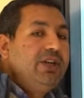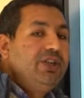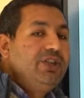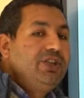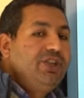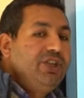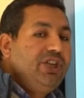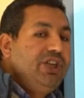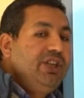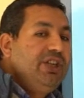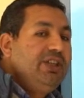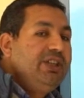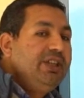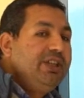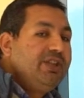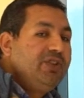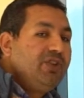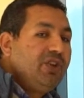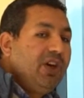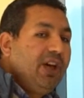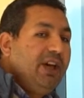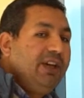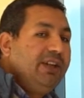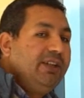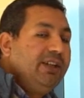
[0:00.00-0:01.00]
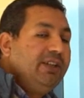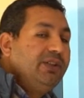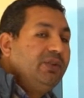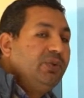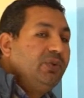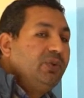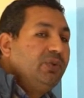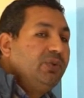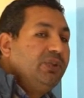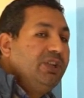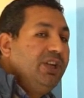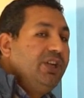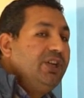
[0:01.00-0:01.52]
she decided
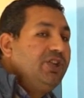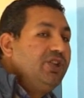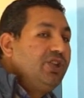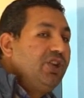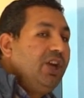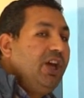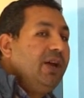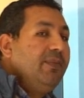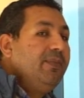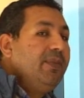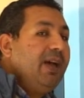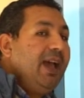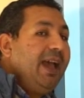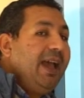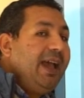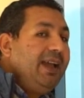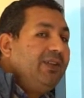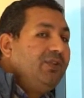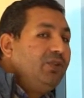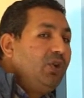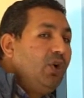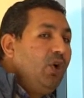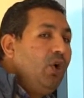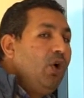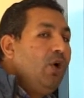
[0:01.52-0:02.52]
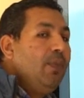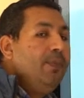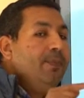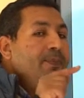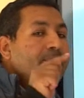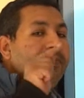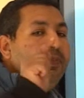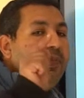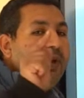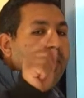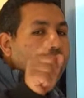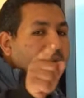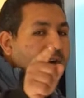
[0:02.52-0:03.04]
to teach him at home
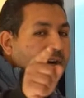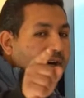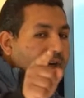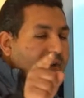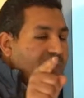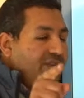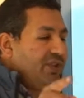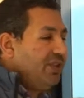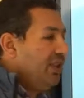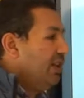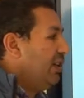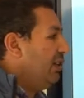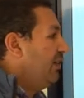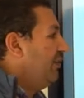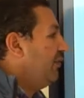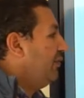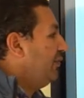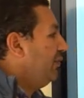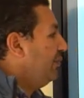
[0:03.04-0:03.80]
herself.